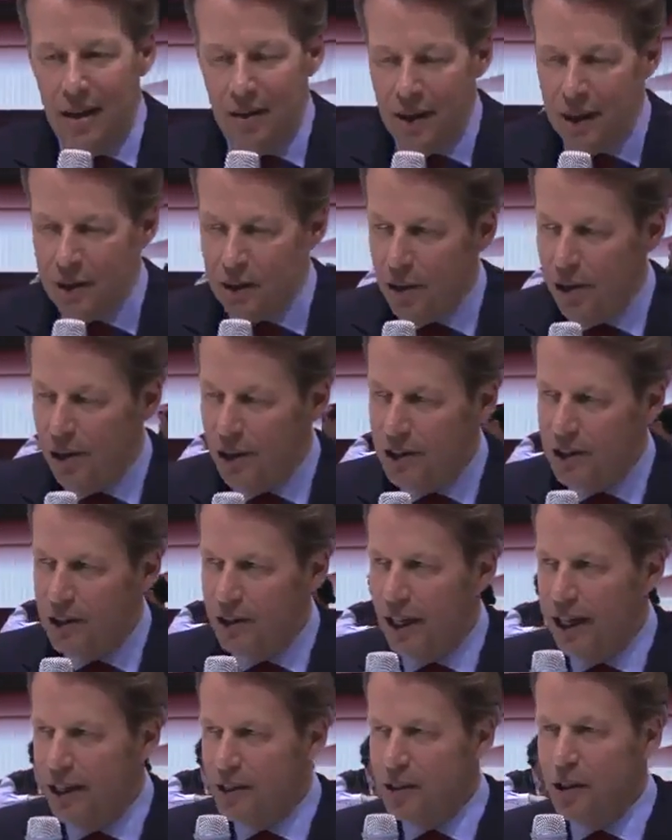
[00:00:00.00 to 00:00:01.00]
Well,
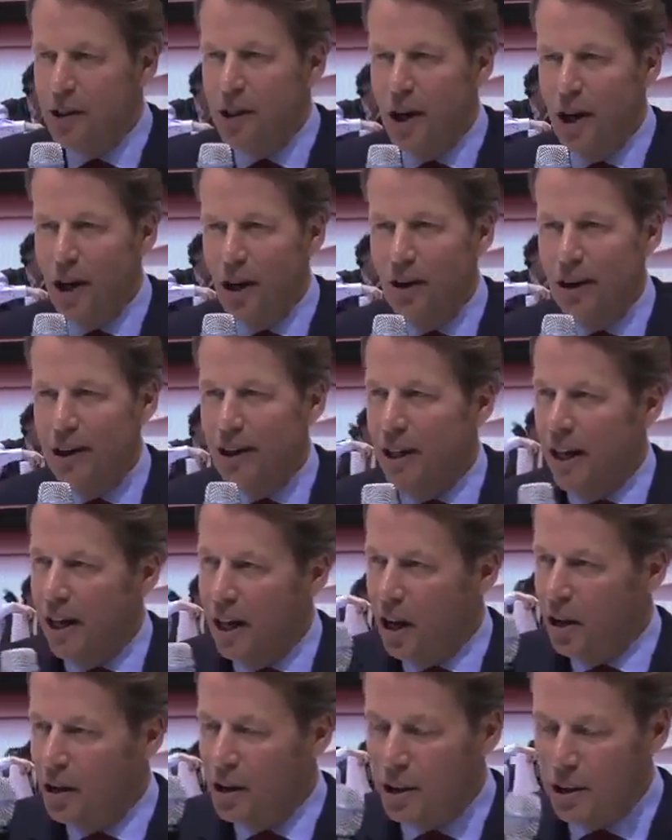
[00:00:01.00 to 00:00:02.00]
George, as you know, and
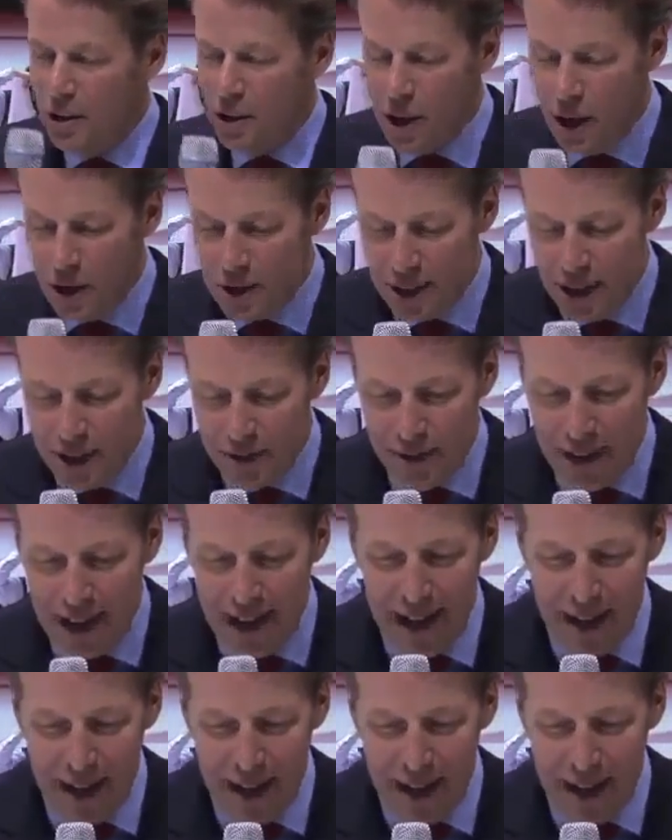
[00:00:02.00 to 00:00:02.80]
hello, Joseph,